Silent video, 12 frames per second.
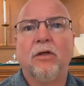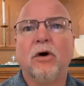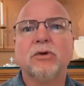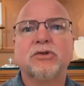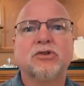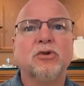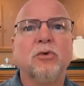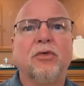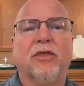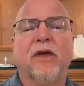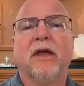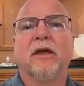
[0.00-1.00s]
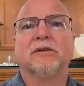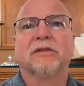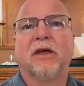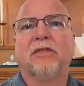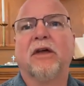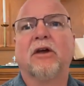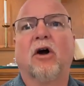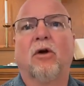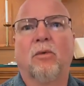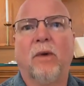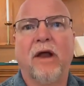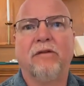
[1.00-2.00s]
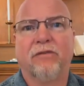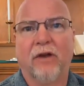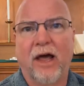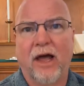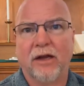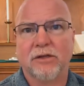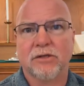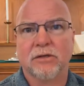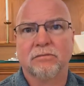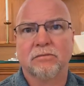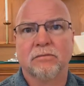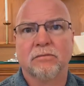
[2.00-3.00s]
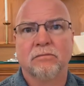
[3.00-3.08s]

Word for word: Those two things, I think, are red flags.